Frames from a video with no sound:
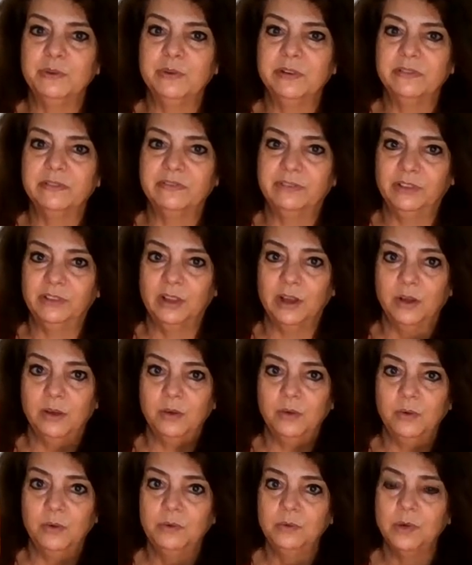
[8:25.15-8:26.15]
in
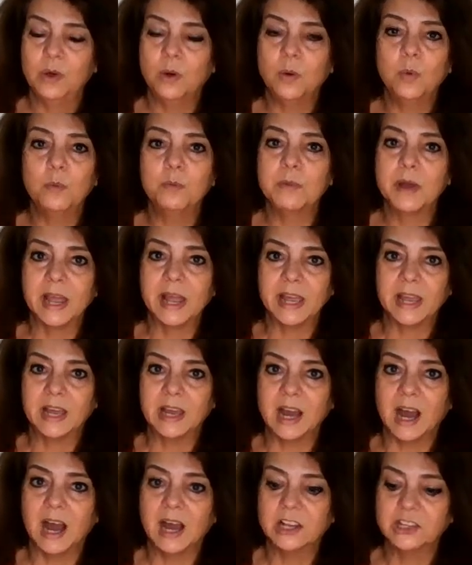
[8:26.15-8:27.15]
flow, oh my
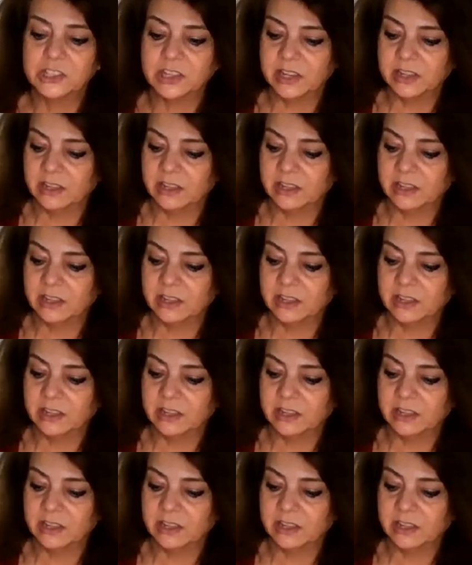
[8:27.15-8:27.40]
gosh,